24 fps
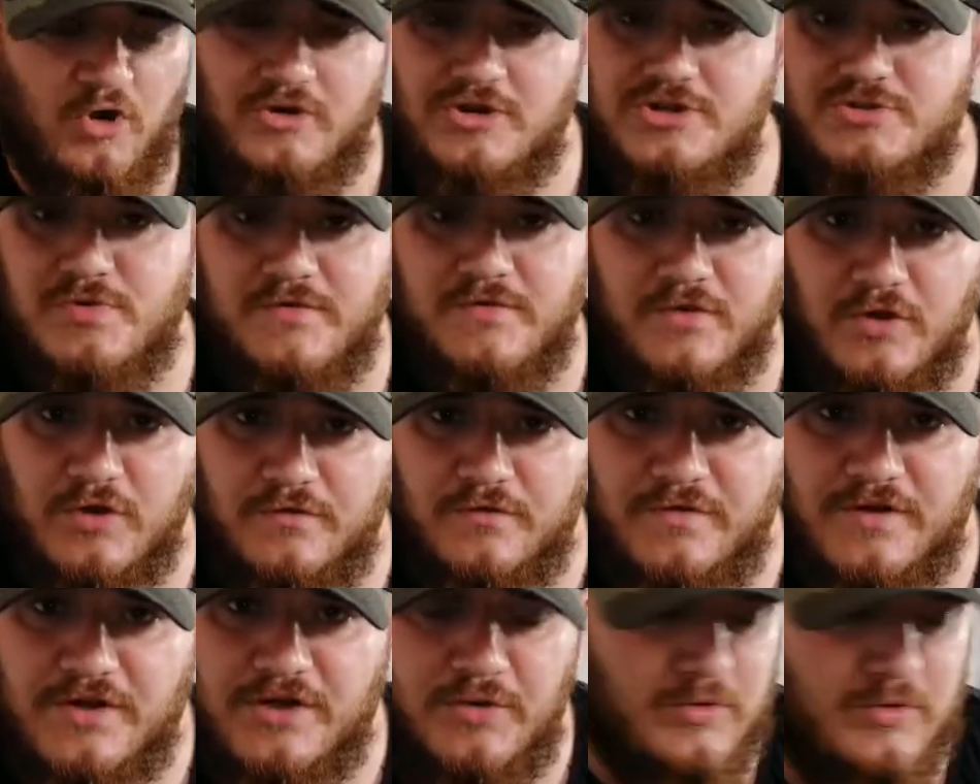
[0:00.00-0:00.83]
review
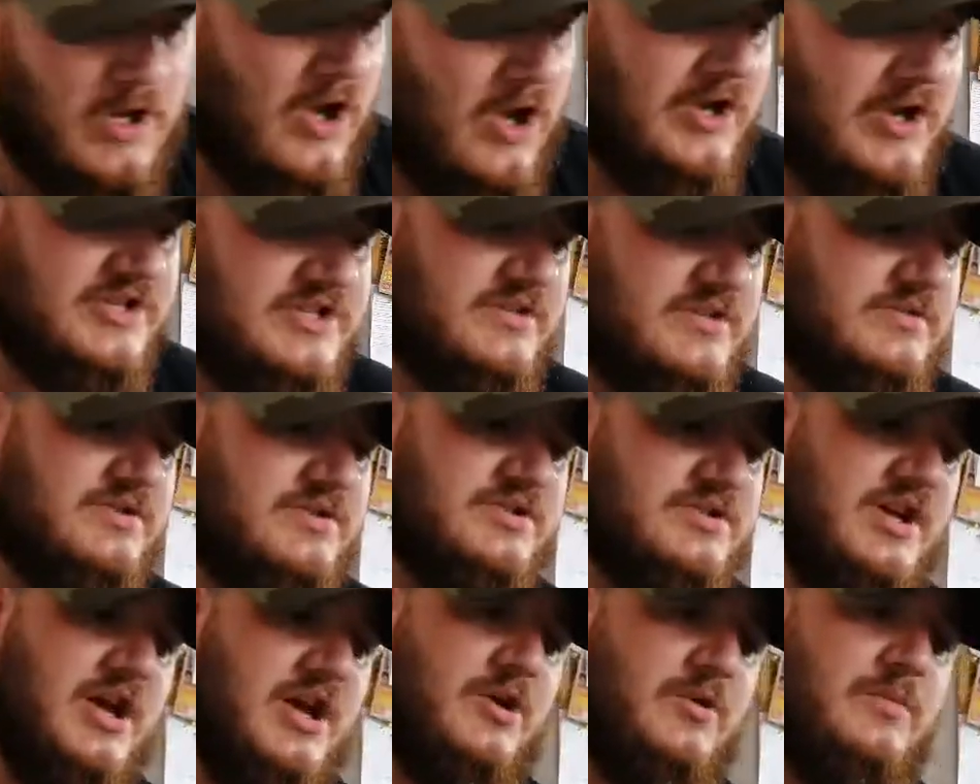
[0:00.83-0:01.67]
for you guys.
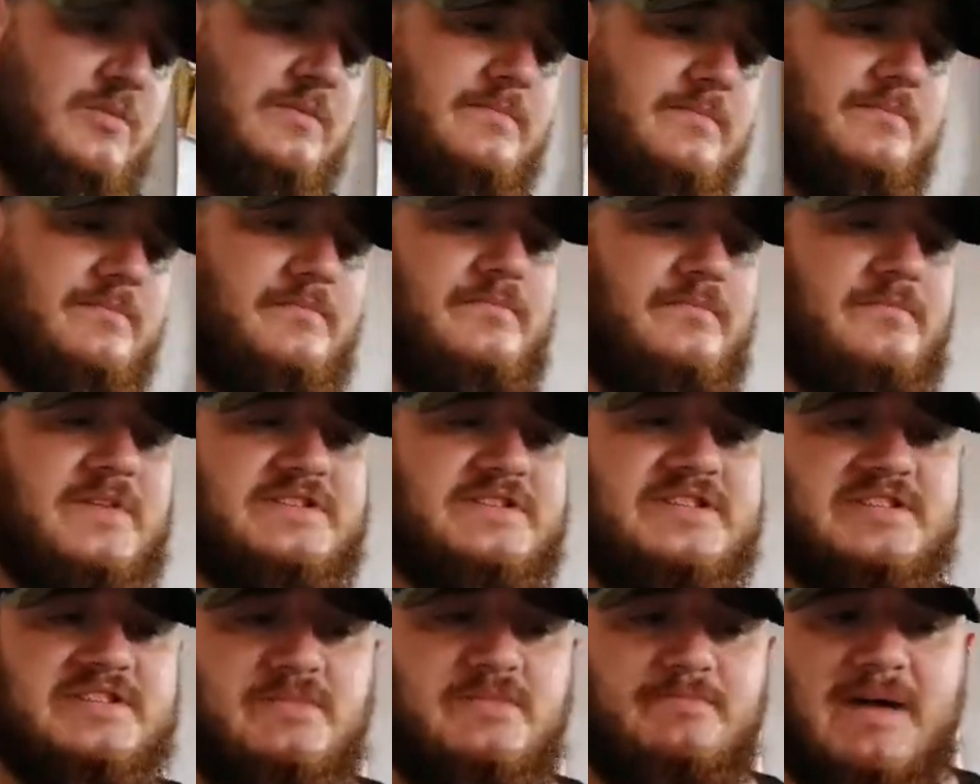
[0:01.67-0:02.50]
So this
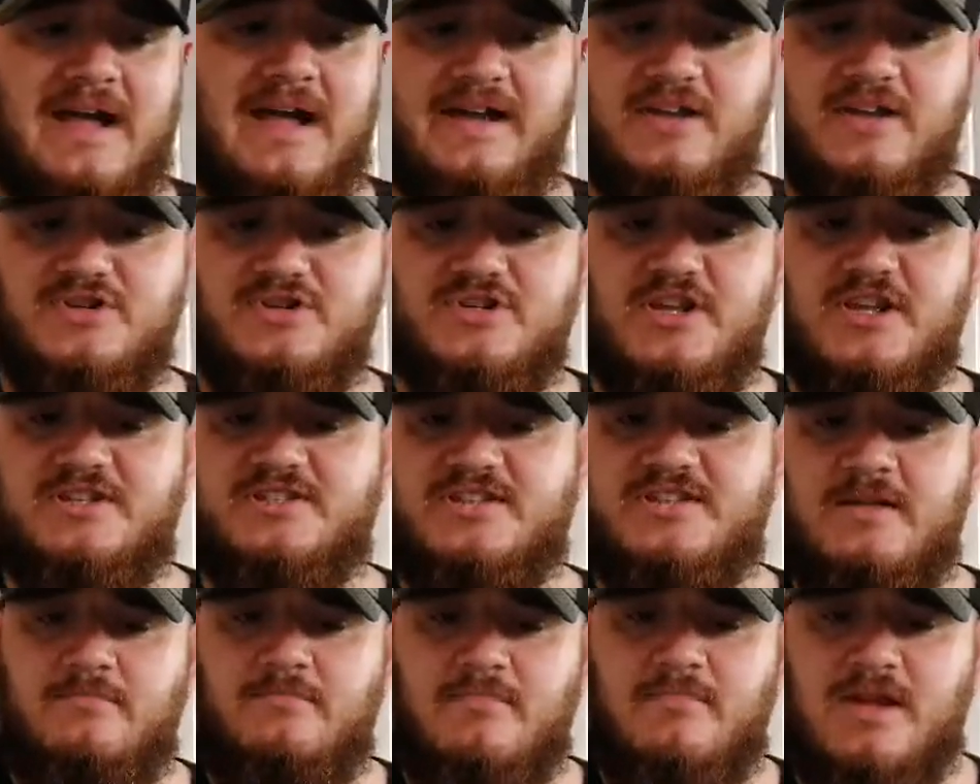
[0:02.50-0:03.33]
is the package they
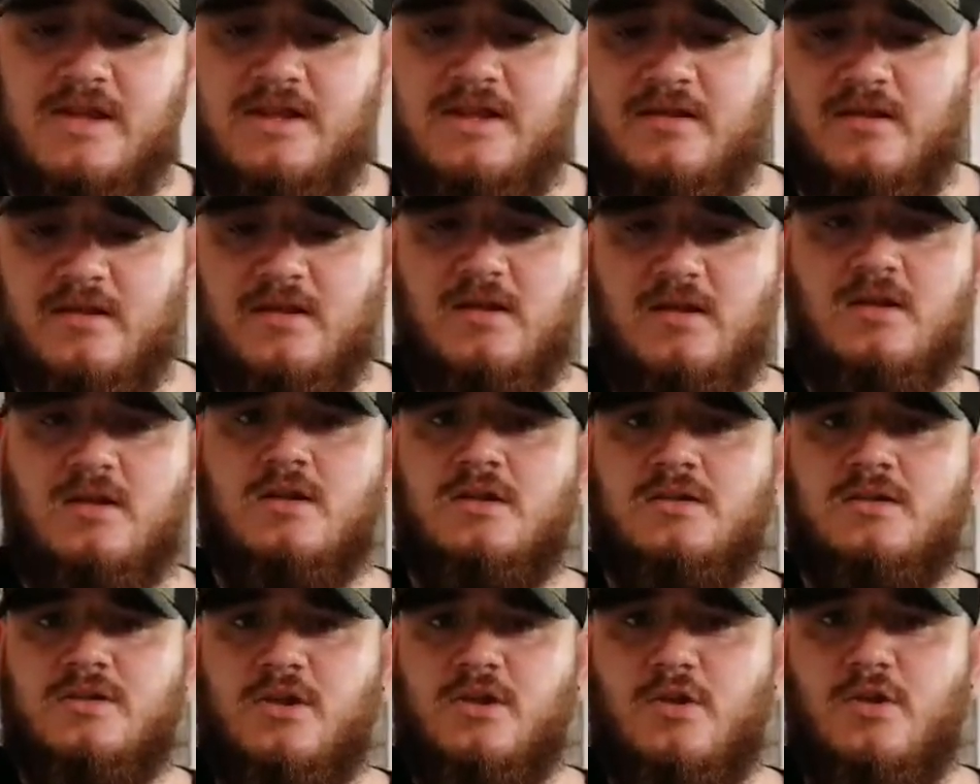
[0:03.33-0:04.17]
sent me.
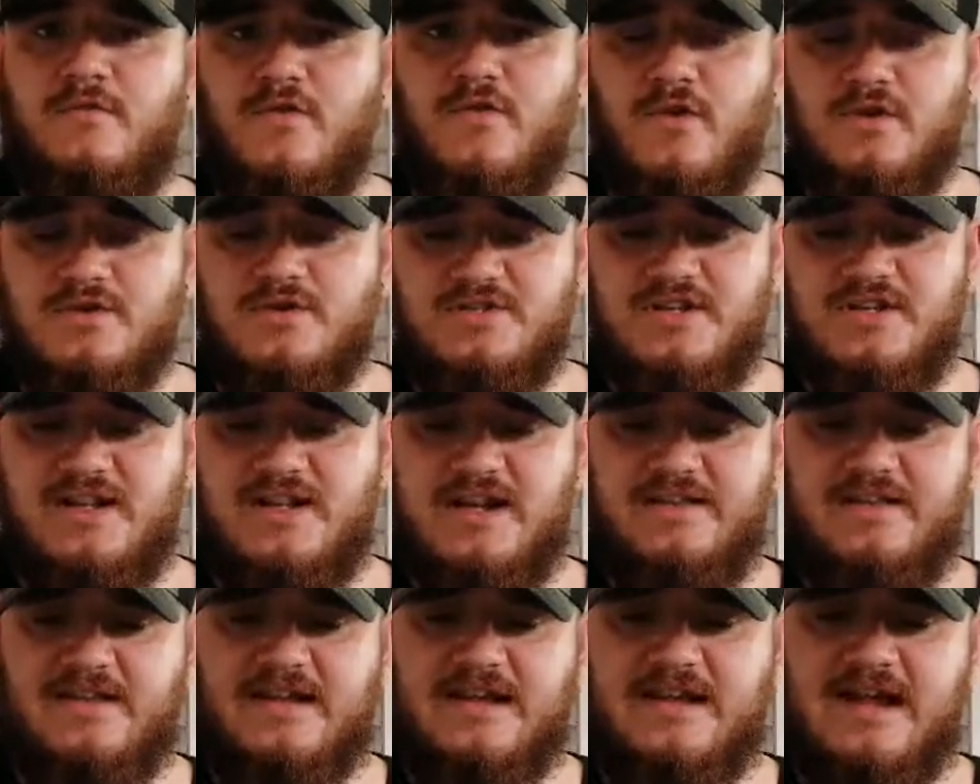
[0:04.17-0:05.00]
I don't know if you can see that
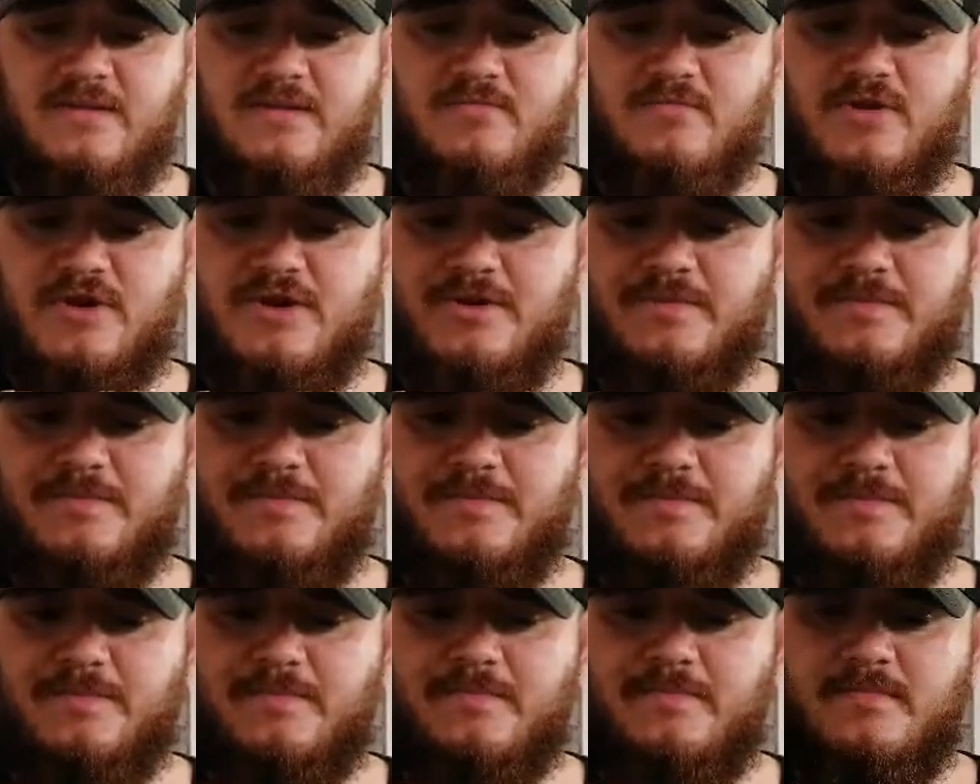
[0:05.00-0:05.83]
in the camera.
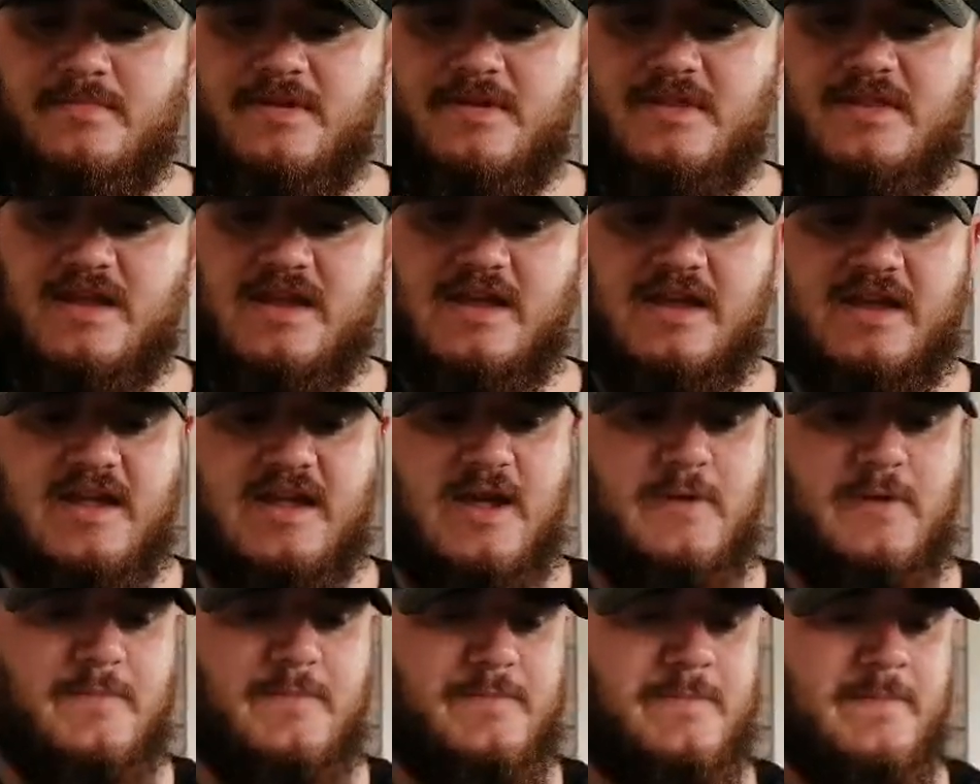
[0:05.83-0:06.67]
There you
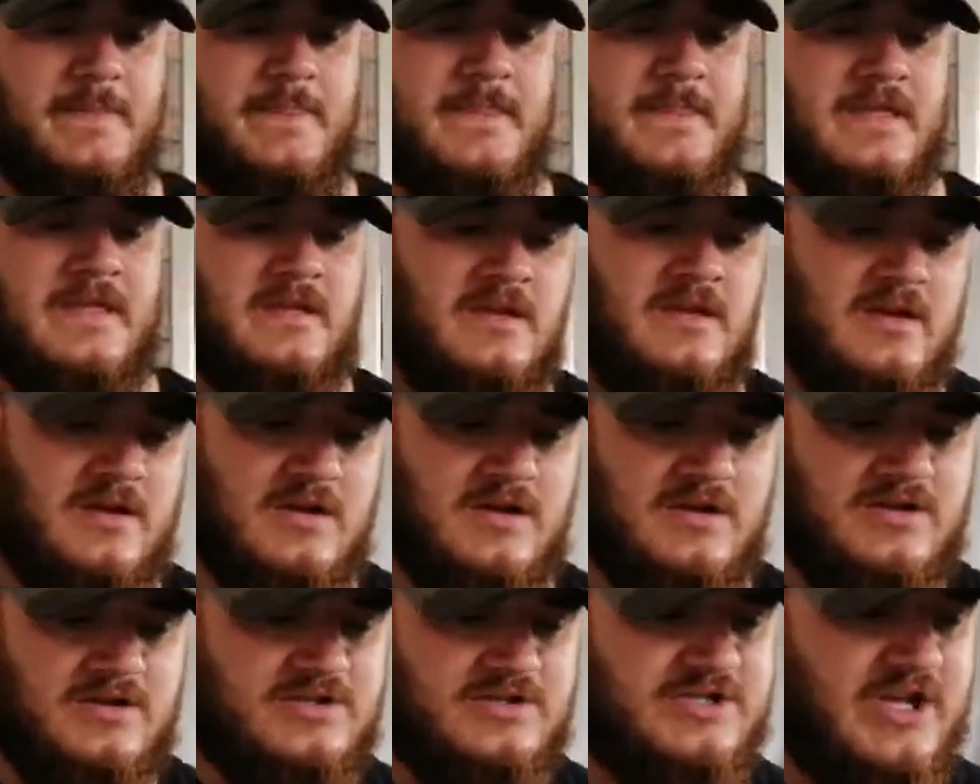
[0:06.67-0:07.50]
go.
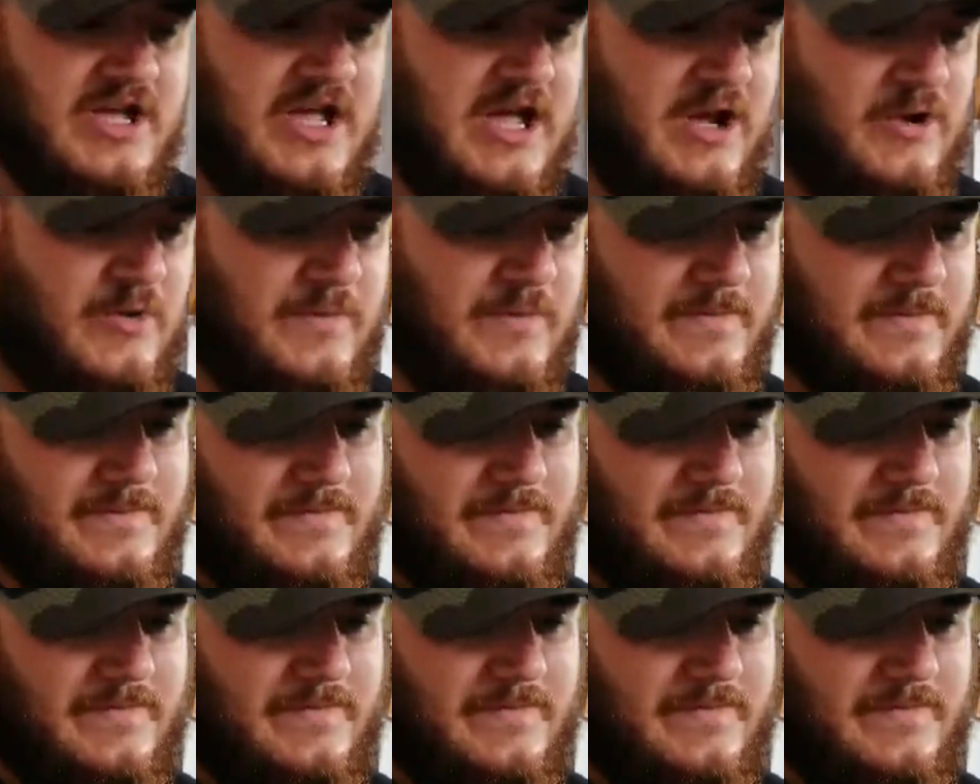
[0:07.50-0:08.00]
So